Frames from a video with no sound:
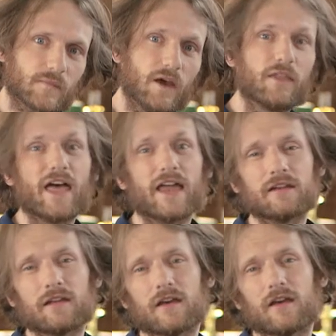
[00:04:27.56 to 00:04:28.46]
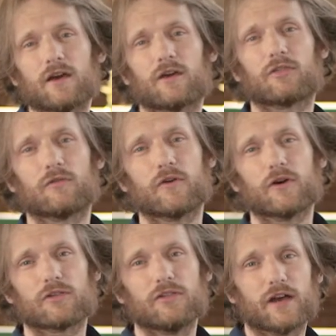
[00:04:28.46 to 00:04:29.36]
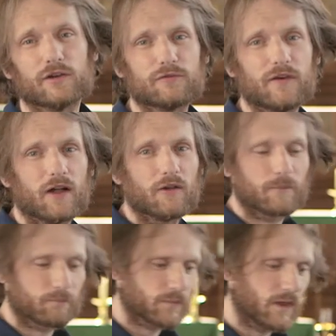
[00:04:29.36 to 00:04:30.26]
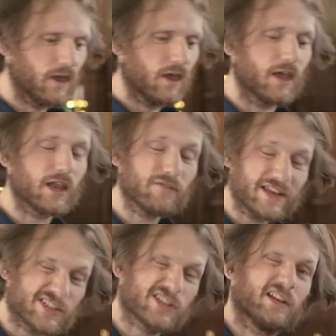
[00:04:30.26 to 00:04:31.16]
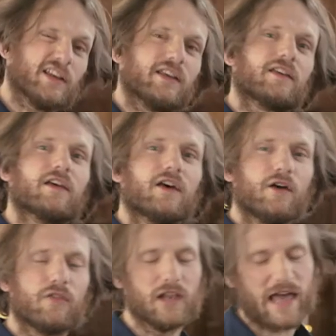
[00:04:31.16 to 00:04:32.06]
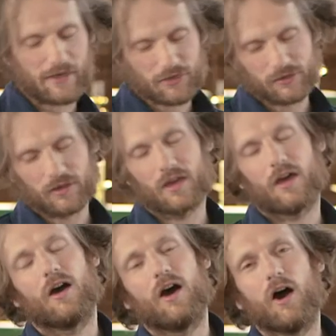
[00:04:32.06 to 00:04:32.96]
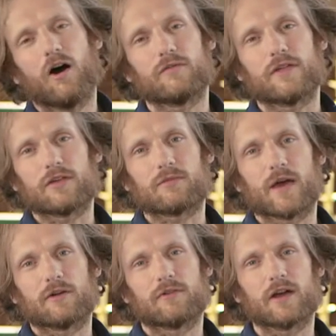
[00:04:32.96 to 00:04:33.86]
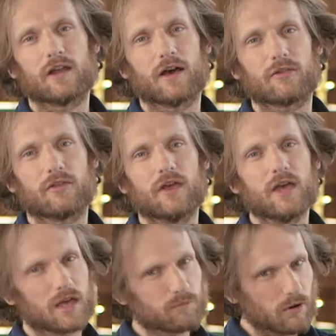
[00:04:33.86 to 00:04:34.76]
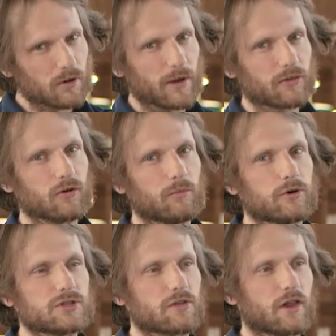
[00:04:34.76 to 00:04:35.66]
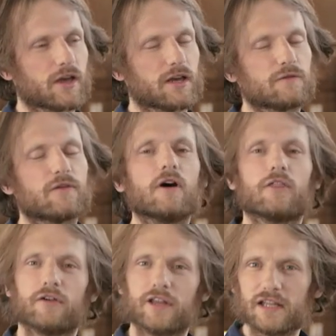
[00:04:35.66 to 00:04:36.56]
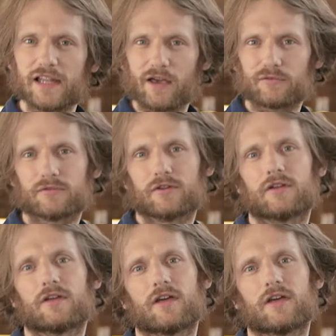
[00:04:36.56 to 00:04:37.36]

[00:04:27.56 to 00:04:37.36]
And then, as the first night fell, and eventually the last of these men realized that he probably better not push his luck any further, and he left.